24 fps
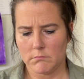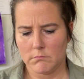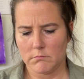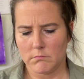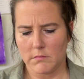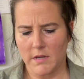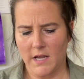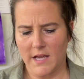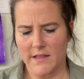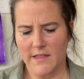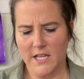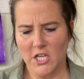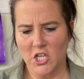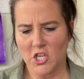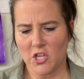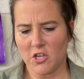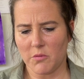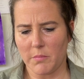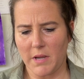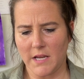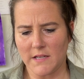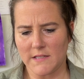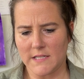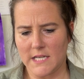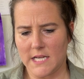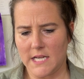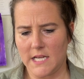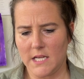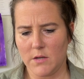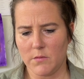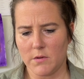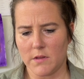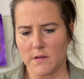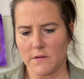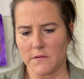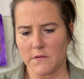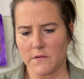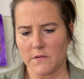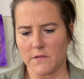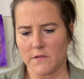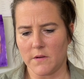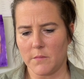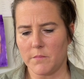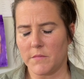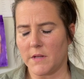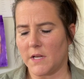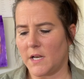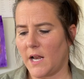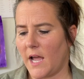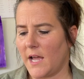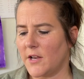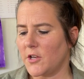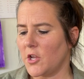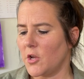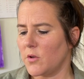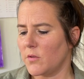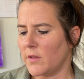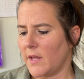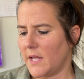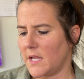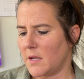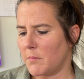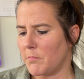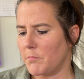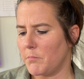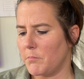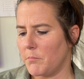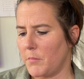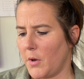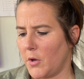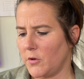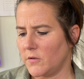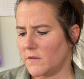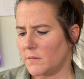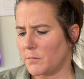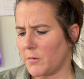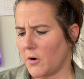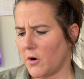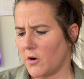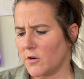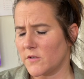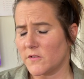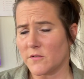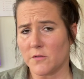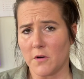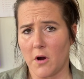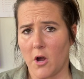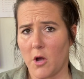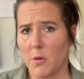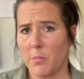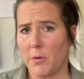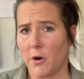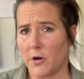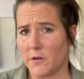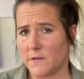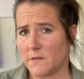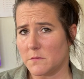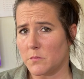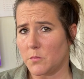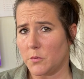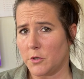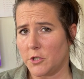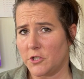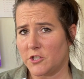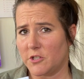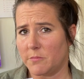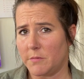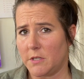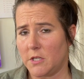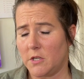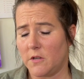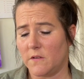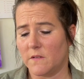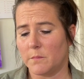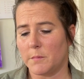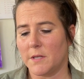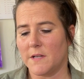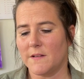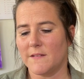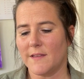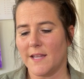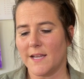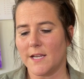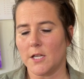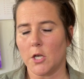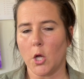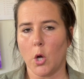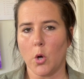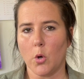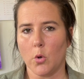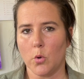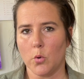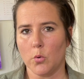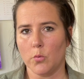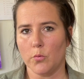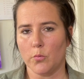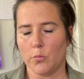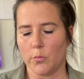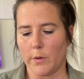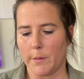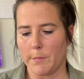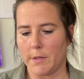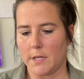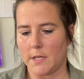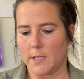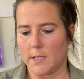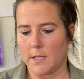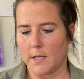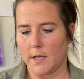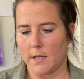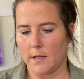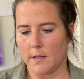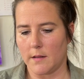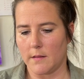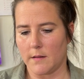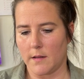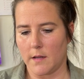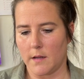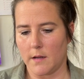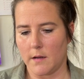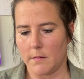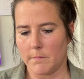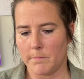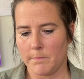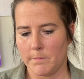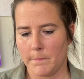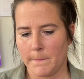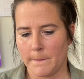I think you can make tea with this or something. I know like most parts or all parts of borage can be used, but it's like an old remedy kind of thing.